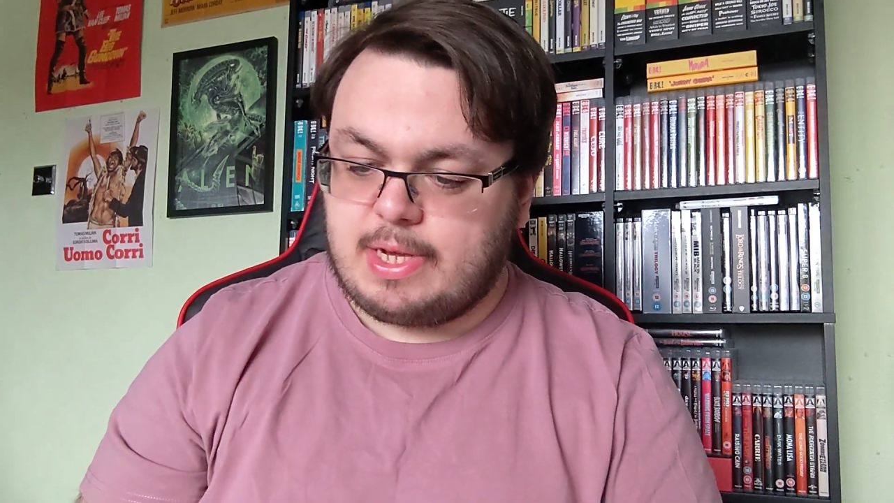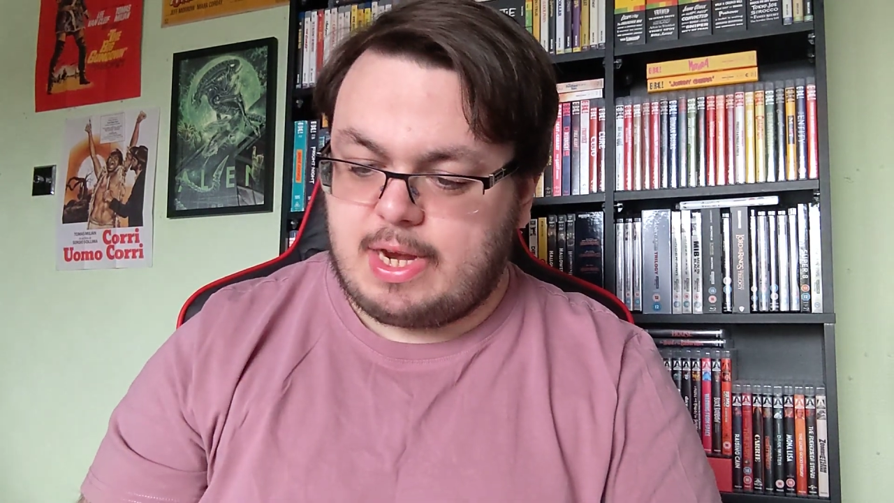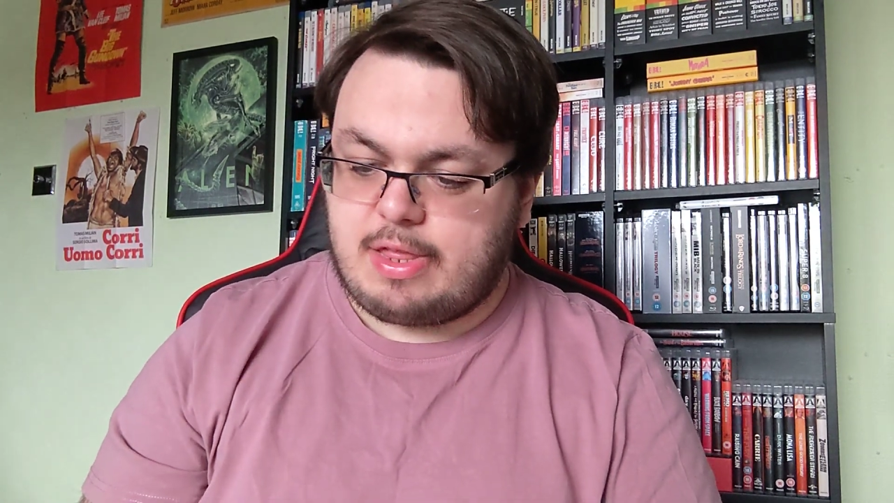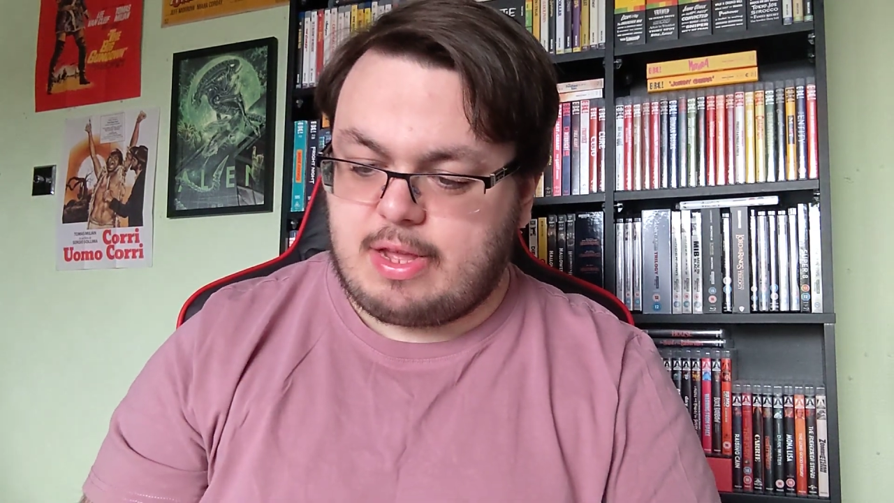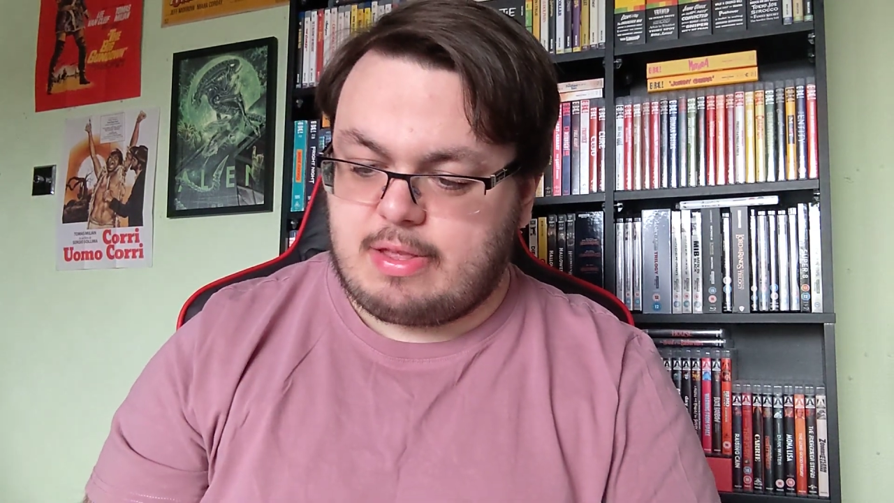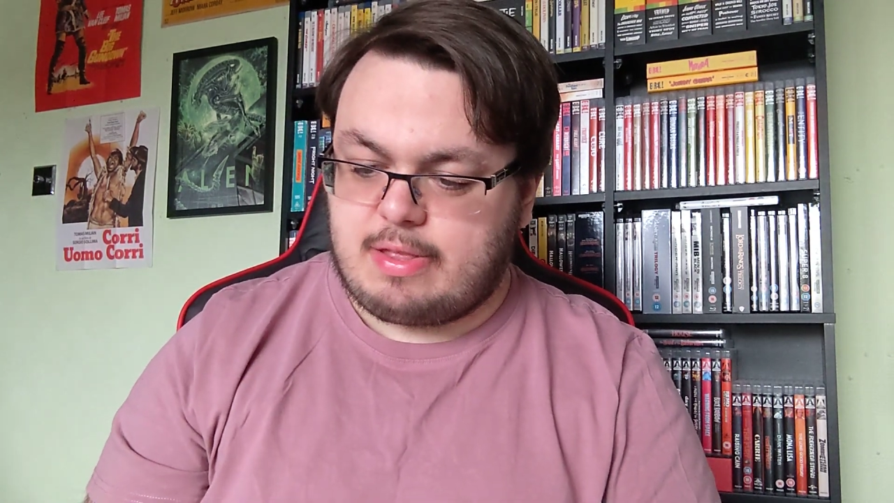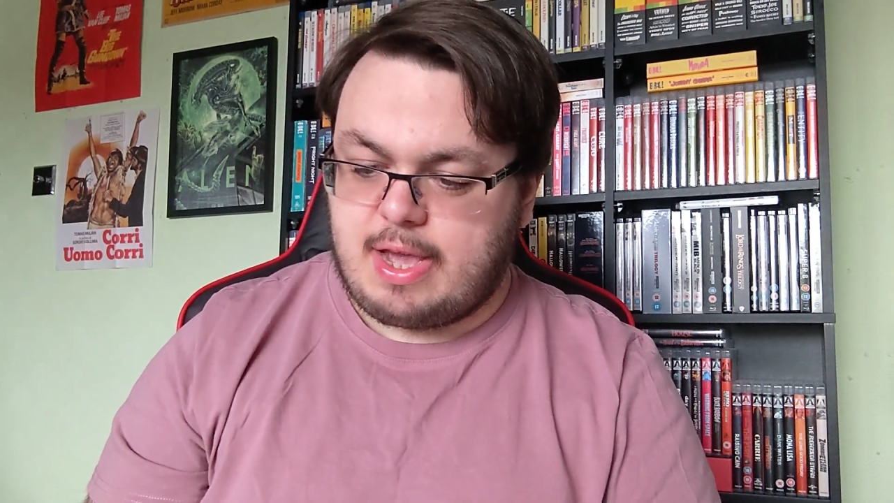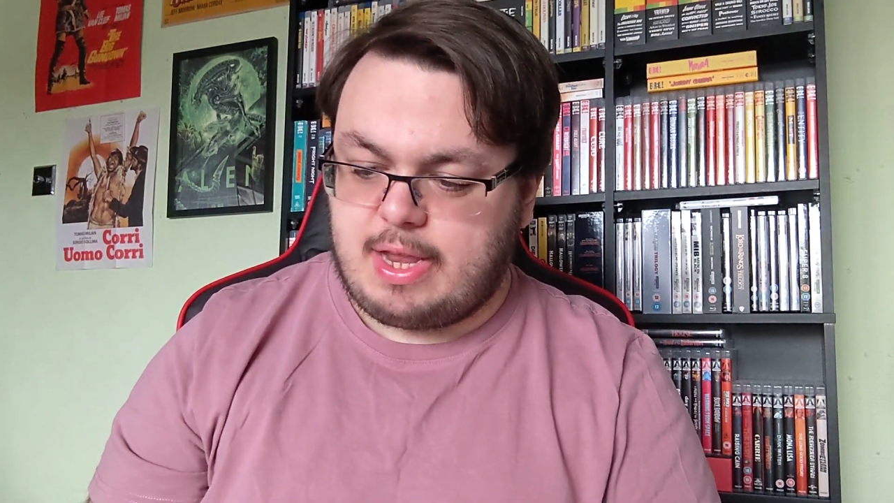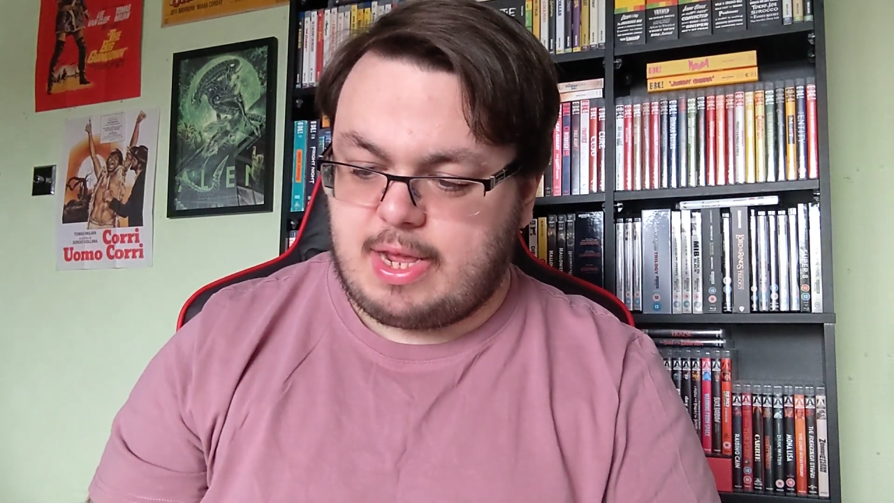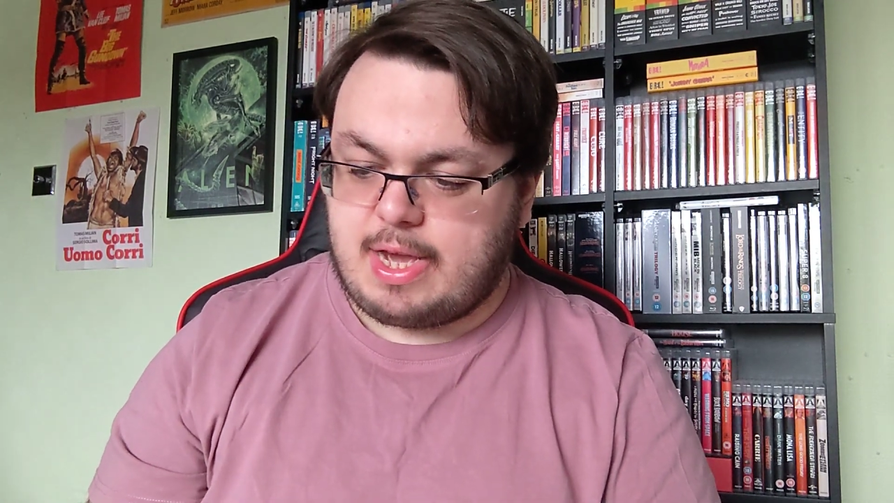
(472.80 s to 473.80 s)
It is
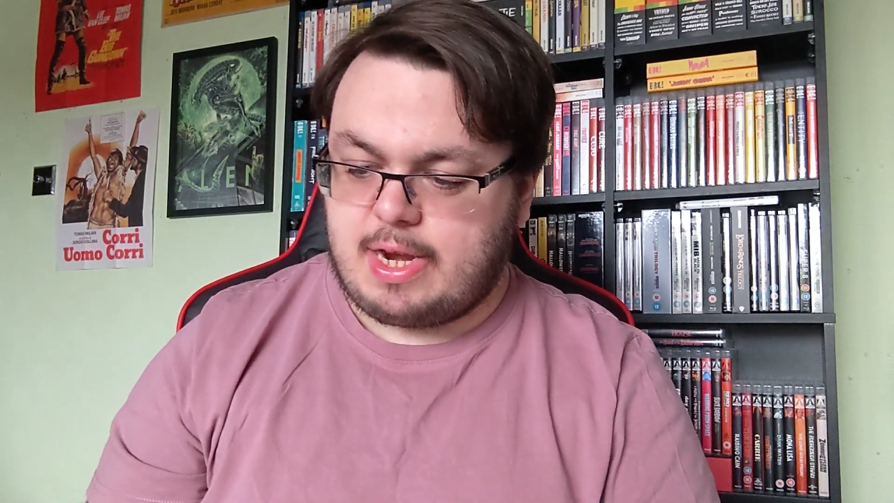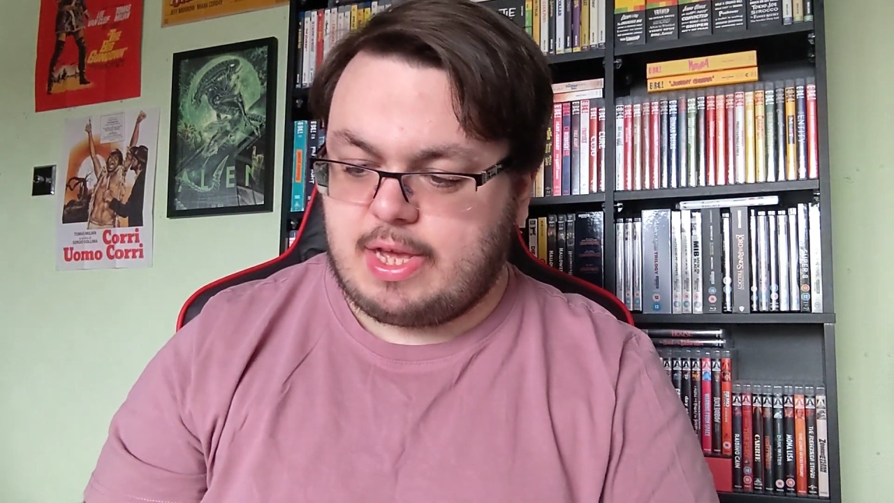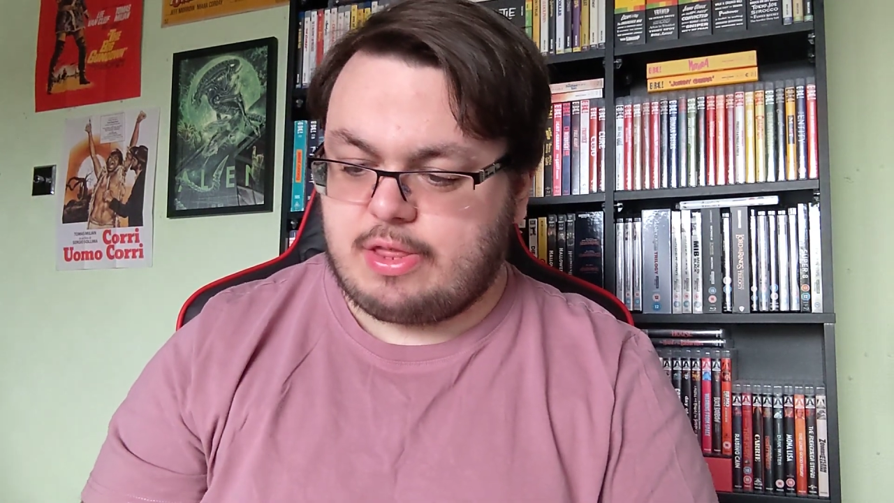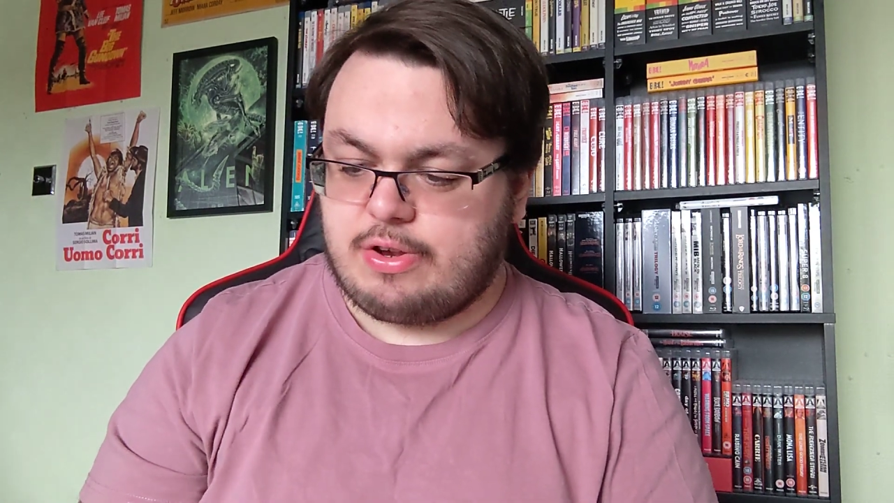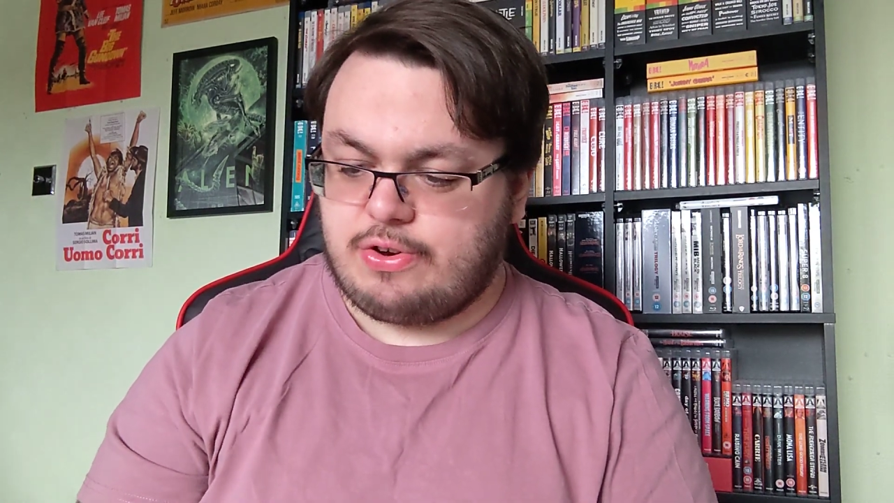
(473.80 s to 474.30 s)
entertaining and it is